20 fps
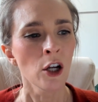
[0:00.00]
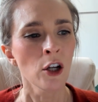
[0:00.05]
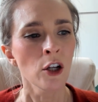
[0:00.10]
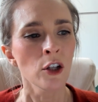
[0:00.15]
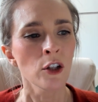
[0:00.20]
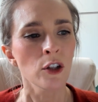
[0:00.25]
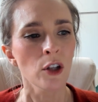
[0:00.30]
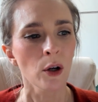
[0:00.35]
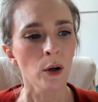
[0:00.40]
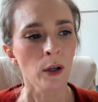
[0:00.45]

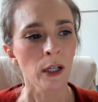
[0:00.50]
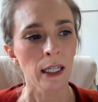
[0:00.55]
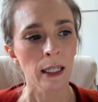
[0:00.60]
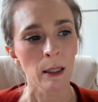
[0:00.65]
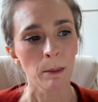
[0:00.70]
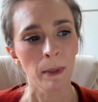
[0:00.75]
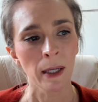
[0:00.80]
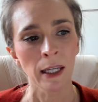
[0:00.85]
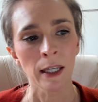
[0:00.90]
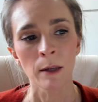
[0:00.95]
So,
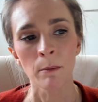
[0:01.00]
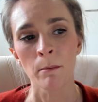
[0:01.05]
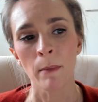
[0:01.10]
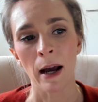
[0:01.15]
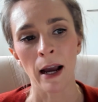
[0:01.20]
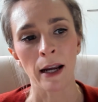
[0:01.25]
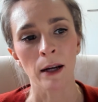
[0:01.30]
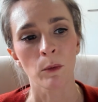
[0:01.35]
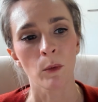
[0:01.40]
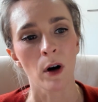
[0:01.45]
keeping in
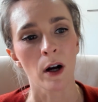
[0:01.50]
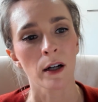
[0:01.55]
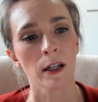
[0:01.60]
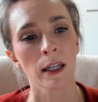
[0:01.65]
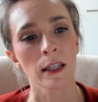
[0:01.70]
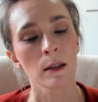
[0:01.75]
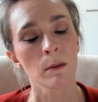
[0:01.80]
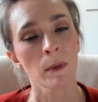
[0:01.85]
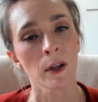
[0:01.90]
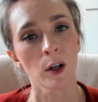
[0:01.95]
mind,
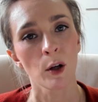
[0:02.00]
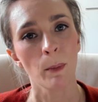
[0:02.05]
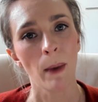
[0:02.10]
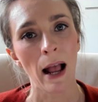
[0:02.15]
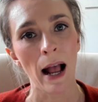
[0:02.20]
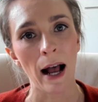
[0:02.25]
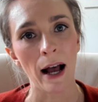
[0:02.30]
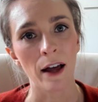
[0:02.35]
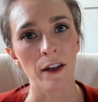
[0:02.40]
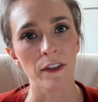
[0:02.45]
walking the middle
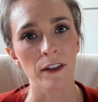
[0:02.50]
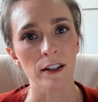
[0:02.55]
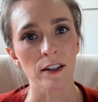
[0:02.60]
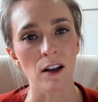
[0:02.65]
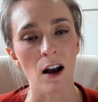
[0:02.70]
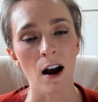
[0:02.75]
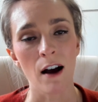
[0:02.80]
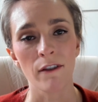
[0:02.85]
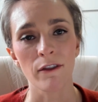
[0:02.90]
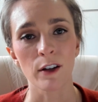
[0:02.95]
path is
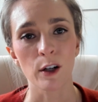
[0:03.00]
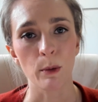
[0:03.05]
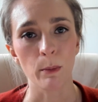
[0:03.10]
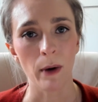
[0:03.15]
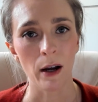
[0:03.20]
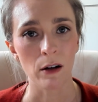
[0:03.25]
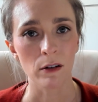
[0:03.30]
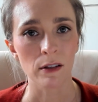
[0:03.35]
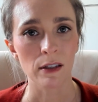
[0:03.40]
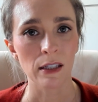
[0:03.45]
often
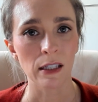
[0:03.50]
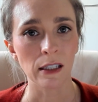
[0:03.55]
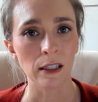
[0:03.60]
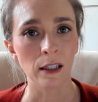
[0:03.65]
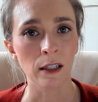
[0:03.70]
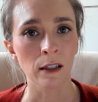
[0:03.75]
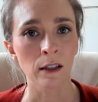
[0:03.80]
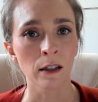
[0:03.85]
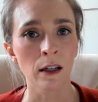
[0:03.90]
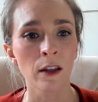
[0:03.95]
about
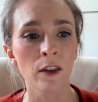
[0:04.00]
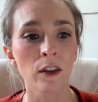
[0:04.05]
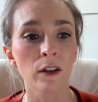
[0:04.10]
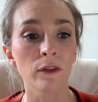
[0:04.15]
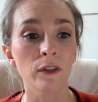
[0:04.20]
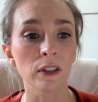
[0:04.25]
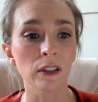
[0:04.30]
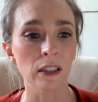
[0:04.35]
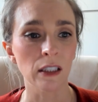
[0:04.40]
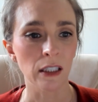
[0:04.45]
seeing the
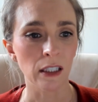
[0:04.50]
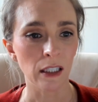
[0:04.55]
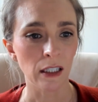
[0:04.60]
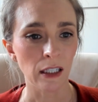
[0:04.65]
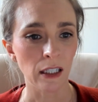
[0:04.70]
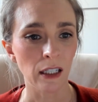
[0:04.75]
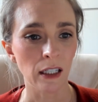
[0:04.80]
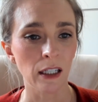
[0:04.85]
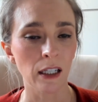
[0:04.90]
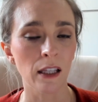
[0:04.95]

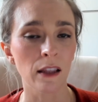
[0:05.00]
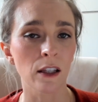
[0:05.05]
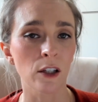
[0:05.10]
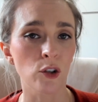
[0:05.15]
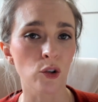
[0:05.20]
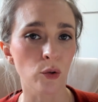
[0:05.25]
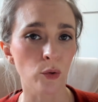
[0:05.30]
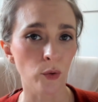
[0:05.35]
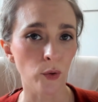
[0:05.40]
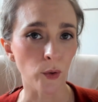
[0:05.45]
validity and the
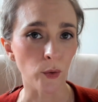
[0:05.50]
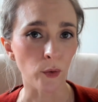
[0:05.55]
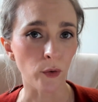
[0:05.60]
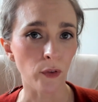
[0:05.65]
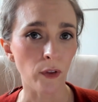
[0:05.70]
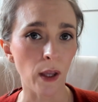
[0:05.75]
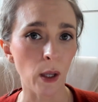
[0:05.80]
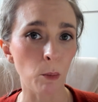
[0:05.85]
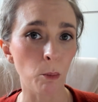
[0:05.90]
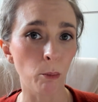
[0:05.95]
truth
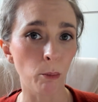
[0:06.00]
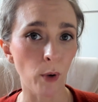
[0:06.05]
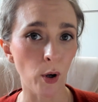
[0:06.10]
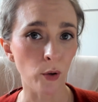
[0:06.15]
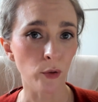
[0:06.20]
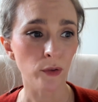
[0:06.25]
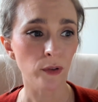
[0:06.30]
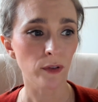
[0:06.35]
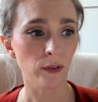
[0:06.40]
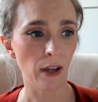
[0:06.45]
in
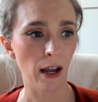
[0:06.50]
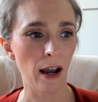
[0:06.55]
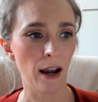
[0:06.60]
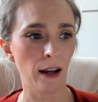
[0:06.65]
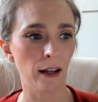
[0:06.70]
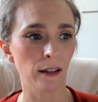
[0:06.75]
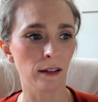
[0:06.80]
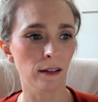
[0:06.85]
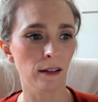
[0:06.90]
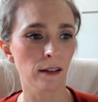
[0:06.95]
both
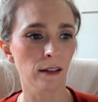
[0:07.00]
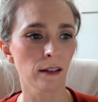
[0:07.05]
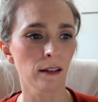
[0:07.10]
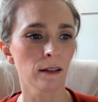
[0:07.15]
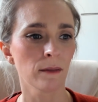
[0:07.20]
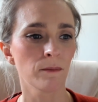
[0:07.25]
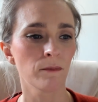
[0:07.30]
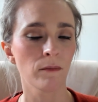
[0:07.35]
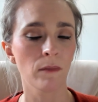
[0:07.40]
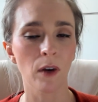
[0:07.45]
sides
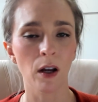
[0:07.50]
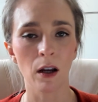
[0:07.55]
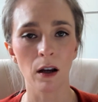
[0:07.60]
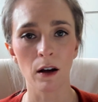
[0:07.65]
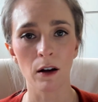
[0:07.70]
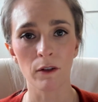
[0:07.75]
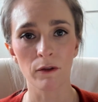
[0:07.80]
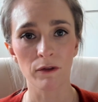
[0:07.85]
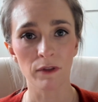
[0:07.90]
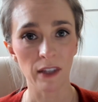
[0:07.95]

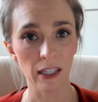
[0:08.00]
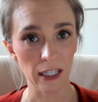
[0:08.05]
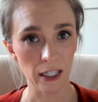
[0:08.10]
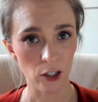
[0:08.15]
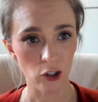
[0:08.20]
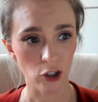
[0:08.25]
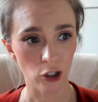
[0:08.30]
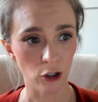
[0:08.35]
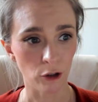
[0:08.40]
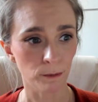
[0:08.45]
of the
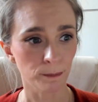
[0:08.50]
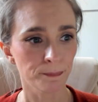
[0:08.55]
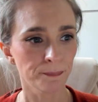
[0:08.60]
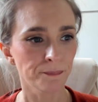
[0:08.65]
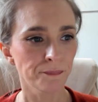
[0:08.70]
issue.